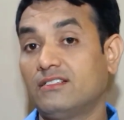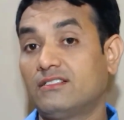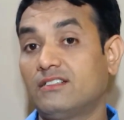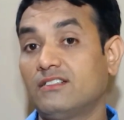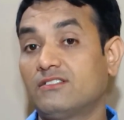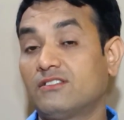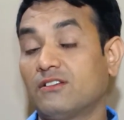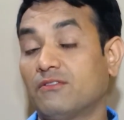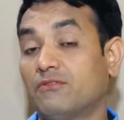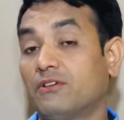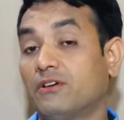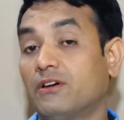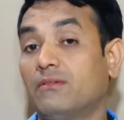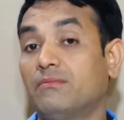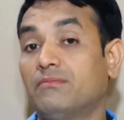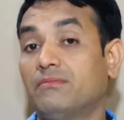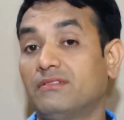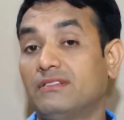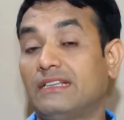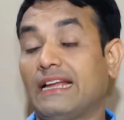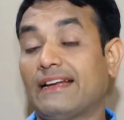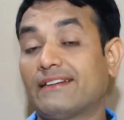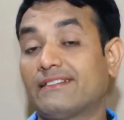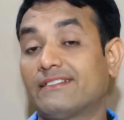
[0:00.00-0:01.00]
is a
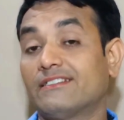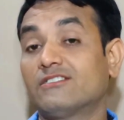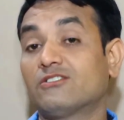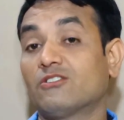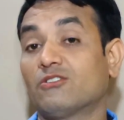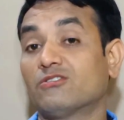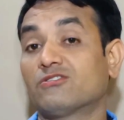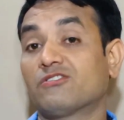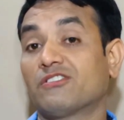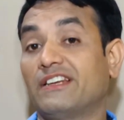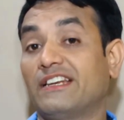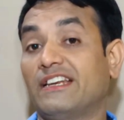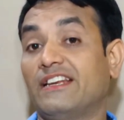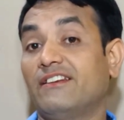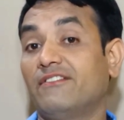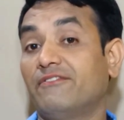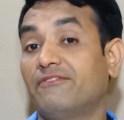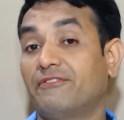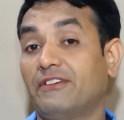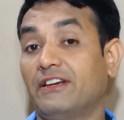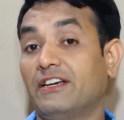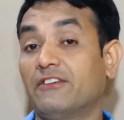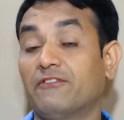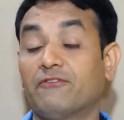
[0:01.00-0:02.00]
verb that is also in
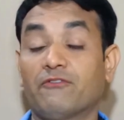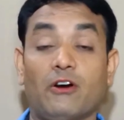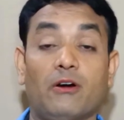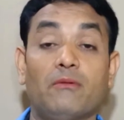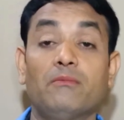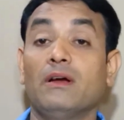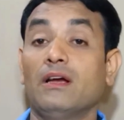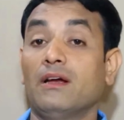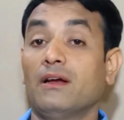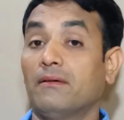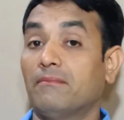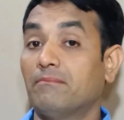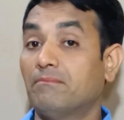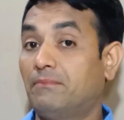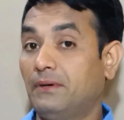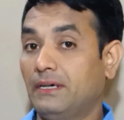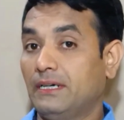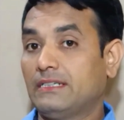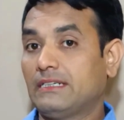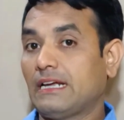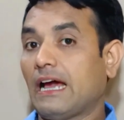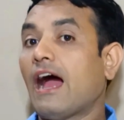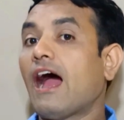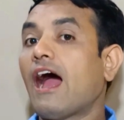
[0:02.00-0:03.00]
infinitive form,
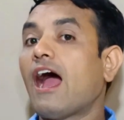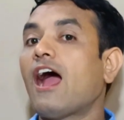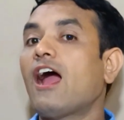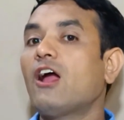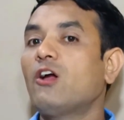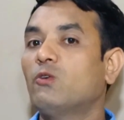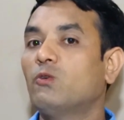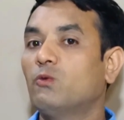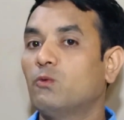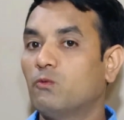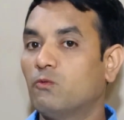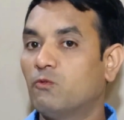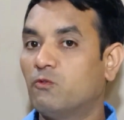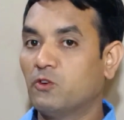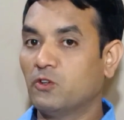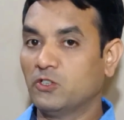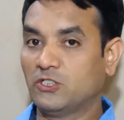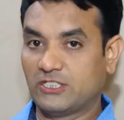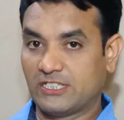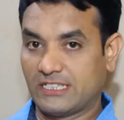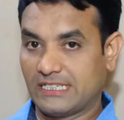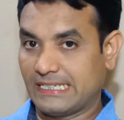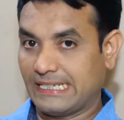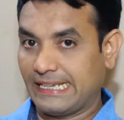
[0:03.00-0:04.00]
but I
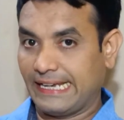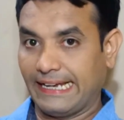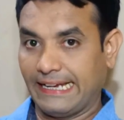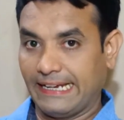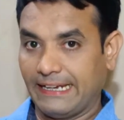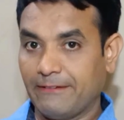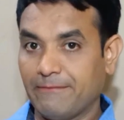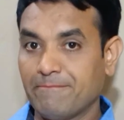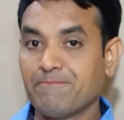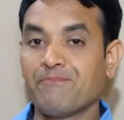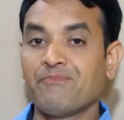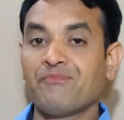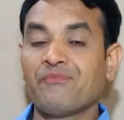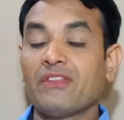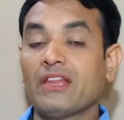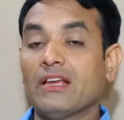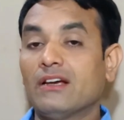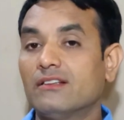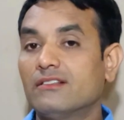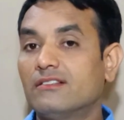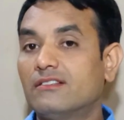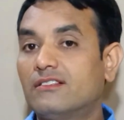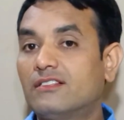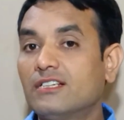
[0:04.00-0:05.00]
would say
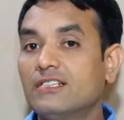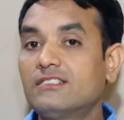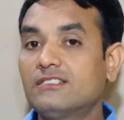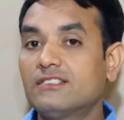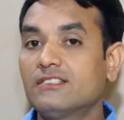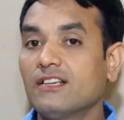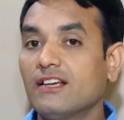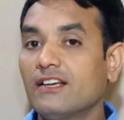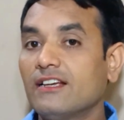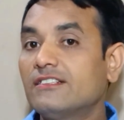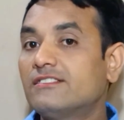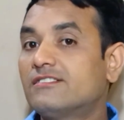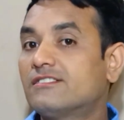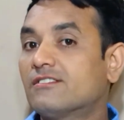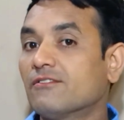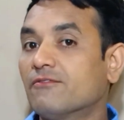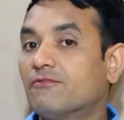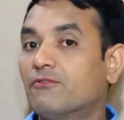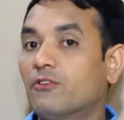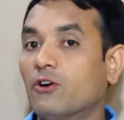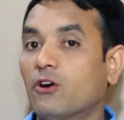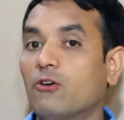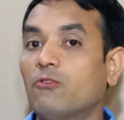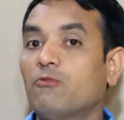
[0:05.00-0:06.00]
this is the
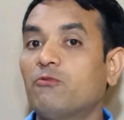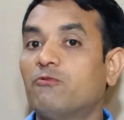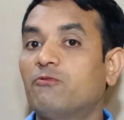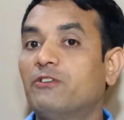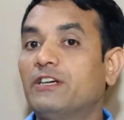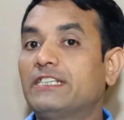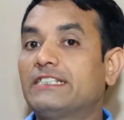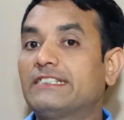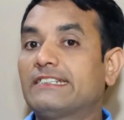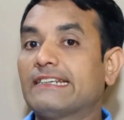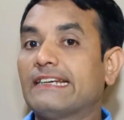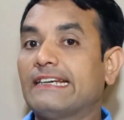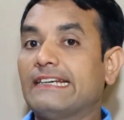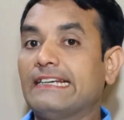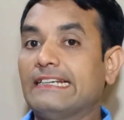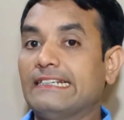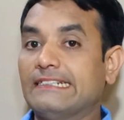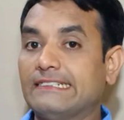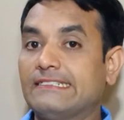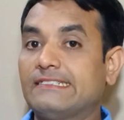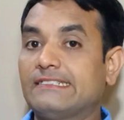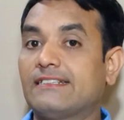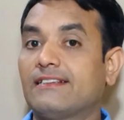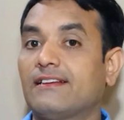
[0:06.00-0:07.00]
verb which
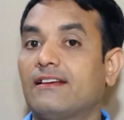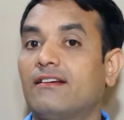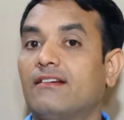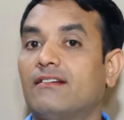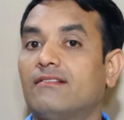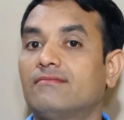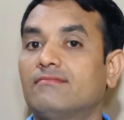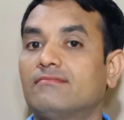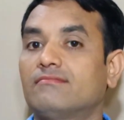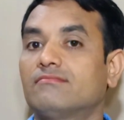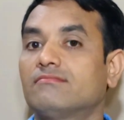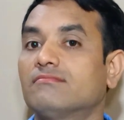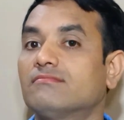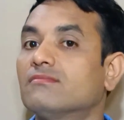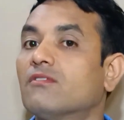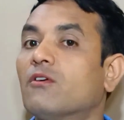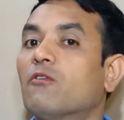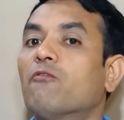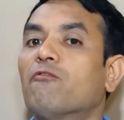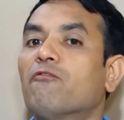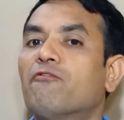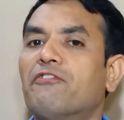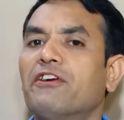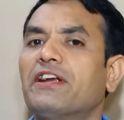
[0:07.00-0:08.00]
is
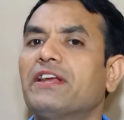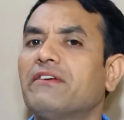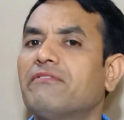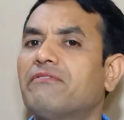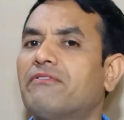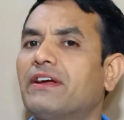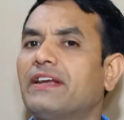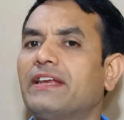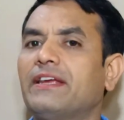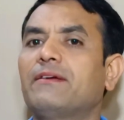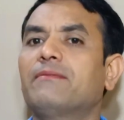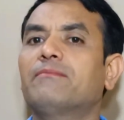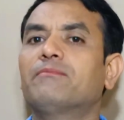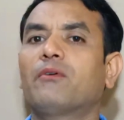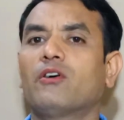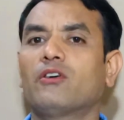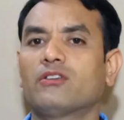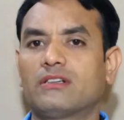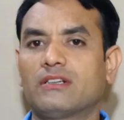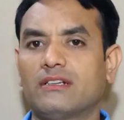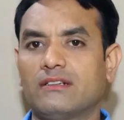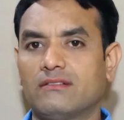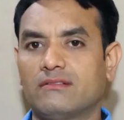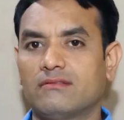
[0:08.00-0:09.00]
very
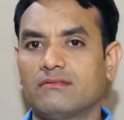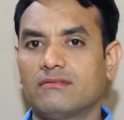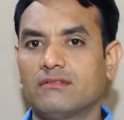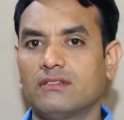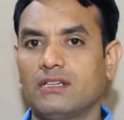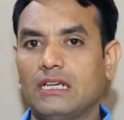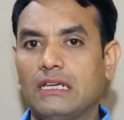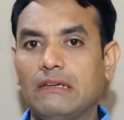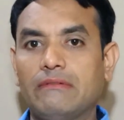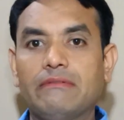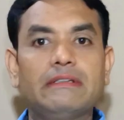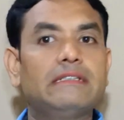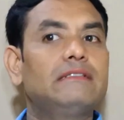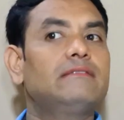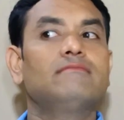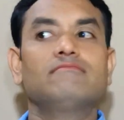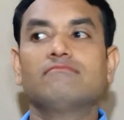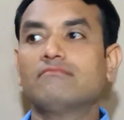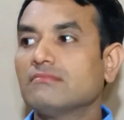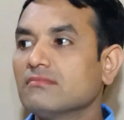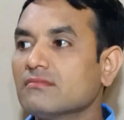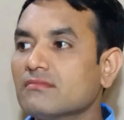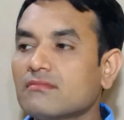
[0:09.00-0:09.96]
important, even